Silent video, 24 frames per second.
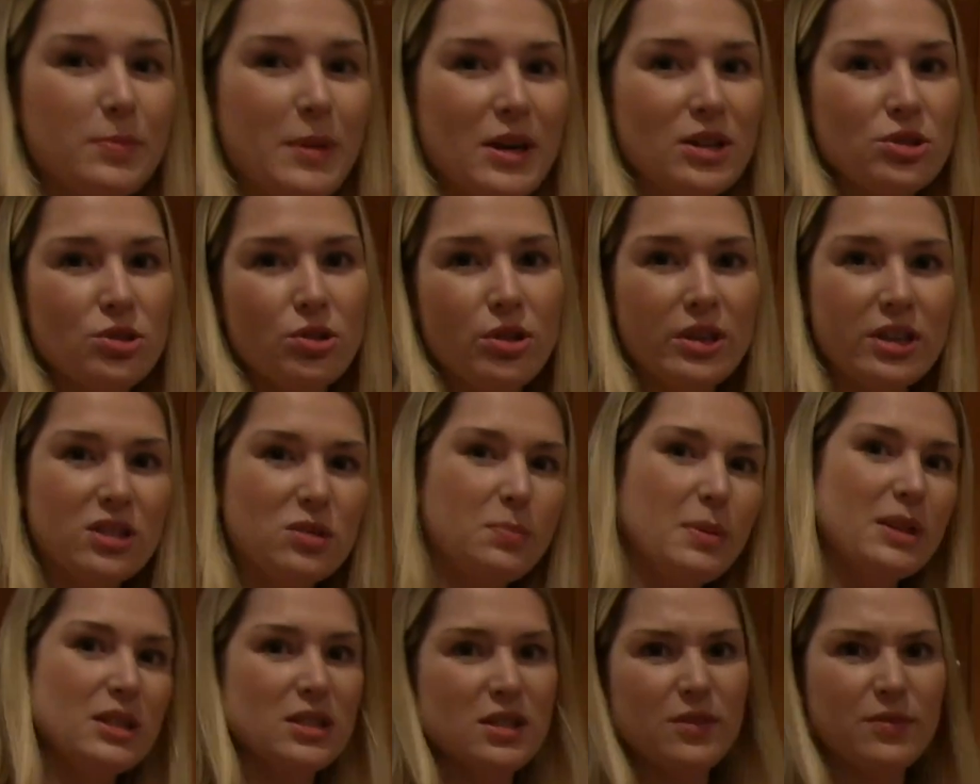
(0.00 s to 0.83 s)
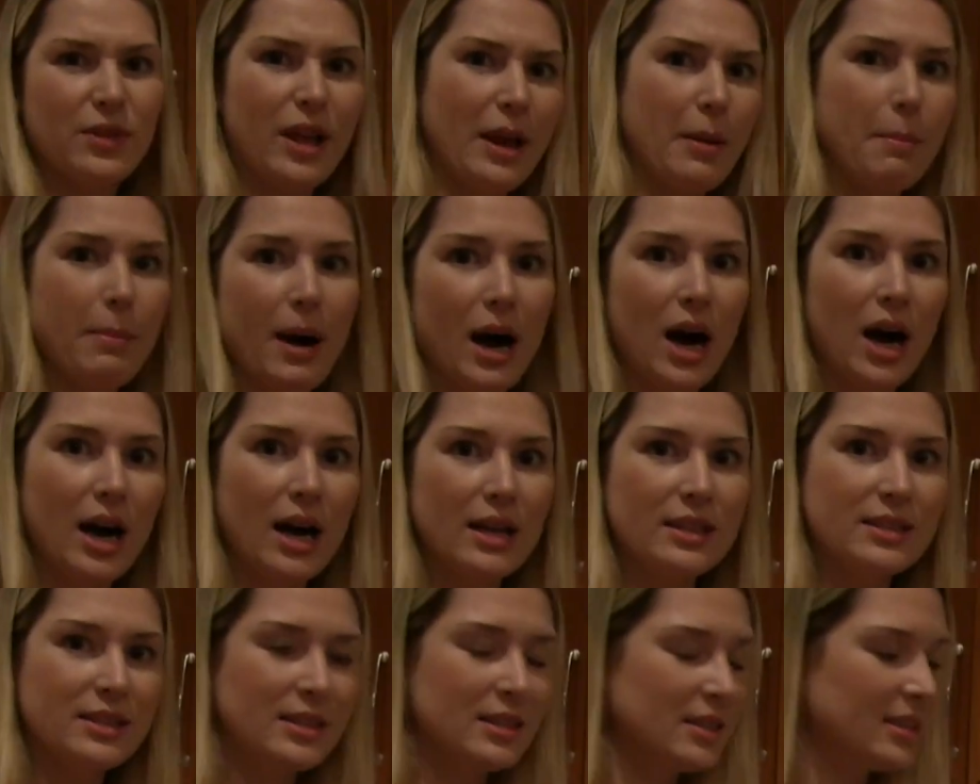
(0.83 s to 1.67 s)
special expensive like
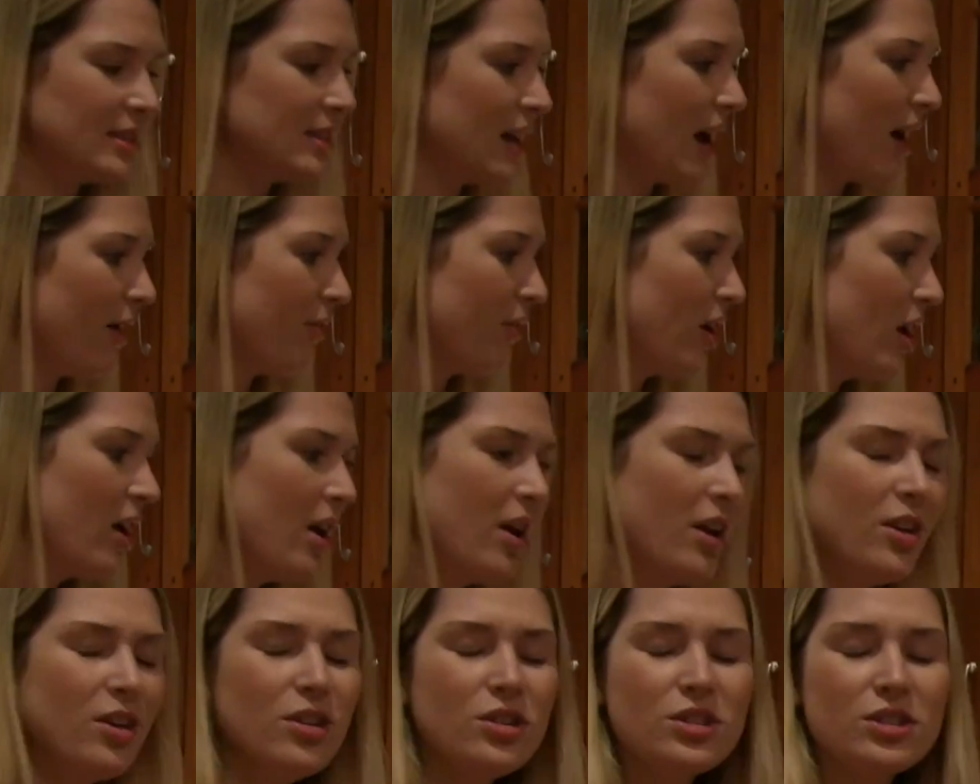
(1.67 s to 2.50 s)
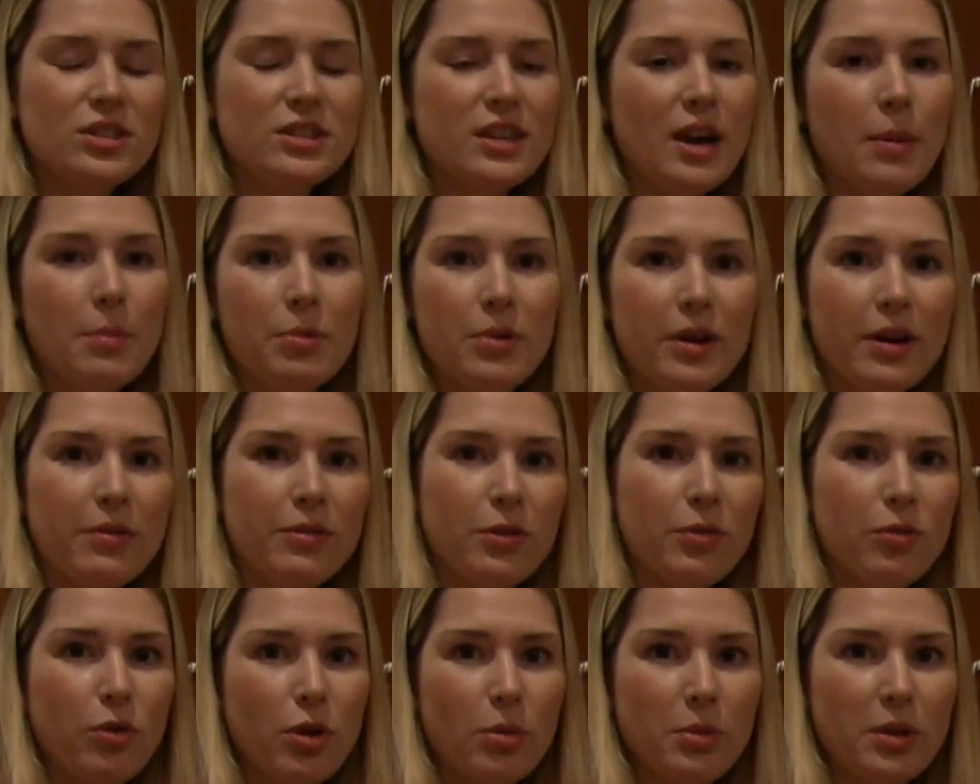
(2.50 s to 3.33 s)
pods and stuff. You just dump
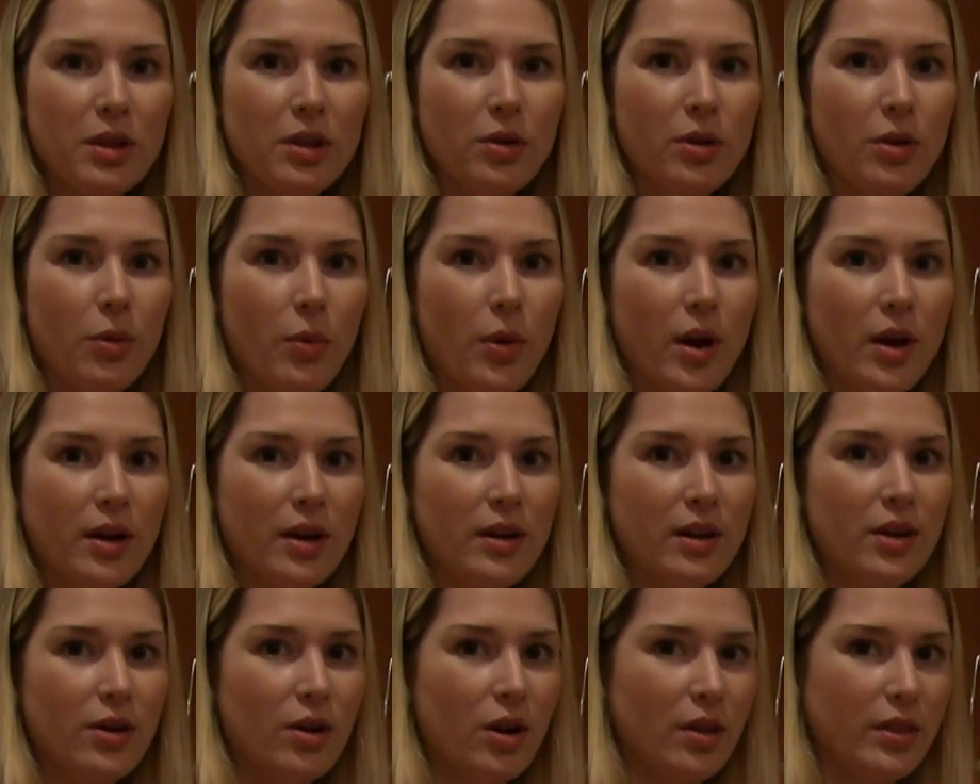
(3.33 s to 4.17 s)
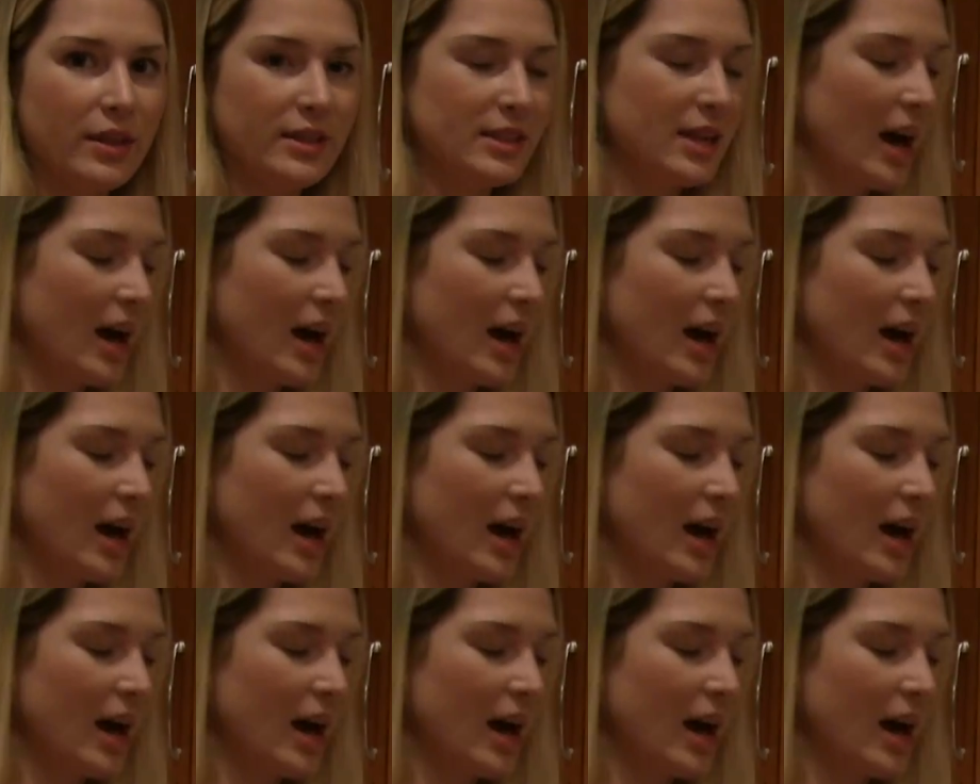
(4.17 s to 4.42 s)
whatever formula you want here on the